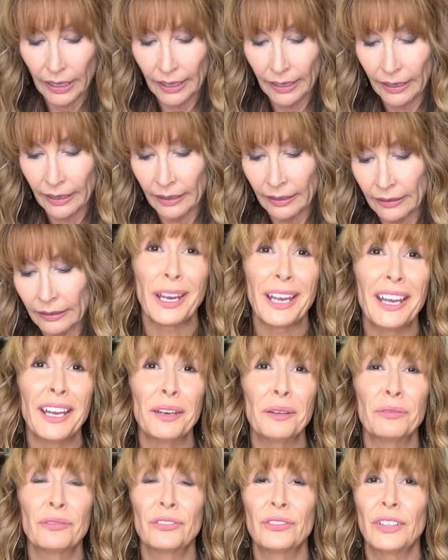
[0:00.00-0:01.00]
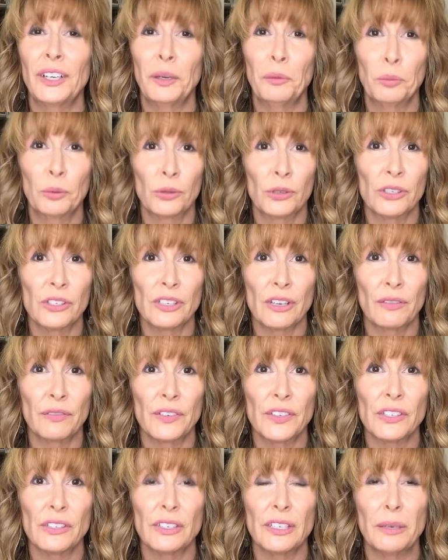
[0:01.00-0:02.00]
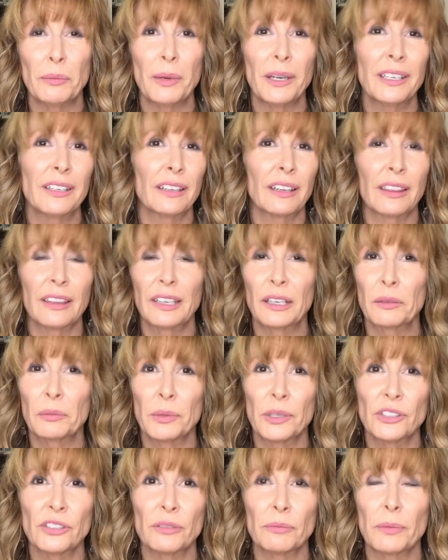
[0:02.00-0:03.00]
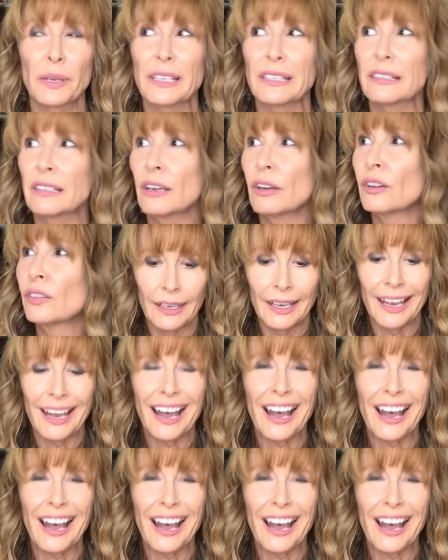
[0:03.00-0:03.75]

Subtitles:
and I had very poor self-esteem. I didn't think much of myself.